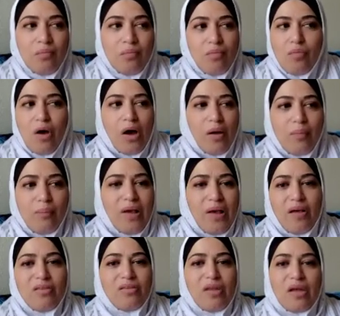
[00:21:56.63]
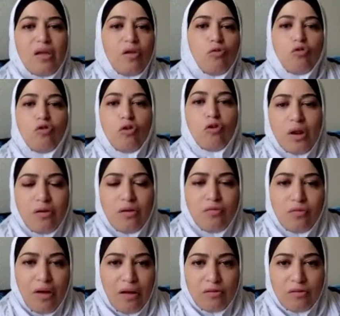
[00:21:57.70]
not because like you shouldn't eat
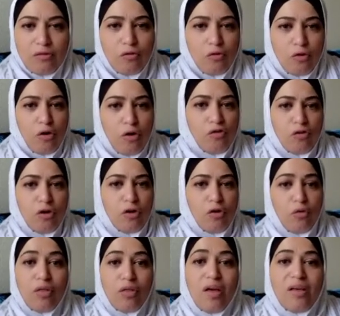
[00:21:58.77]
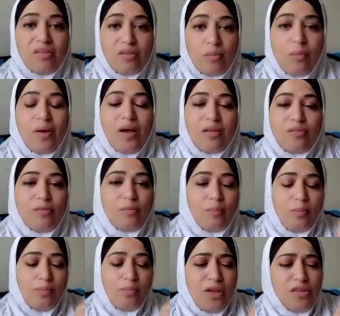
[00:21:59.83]
fast food or you shouldn't do this it's because
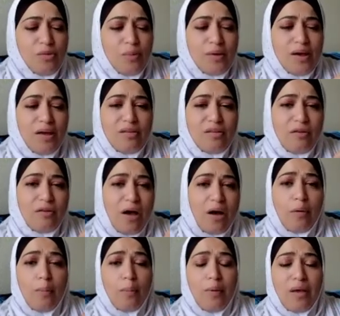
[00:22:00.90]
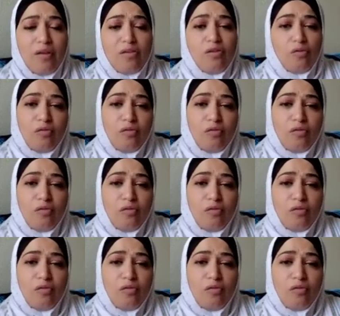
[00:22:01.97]
it's because of how it makes you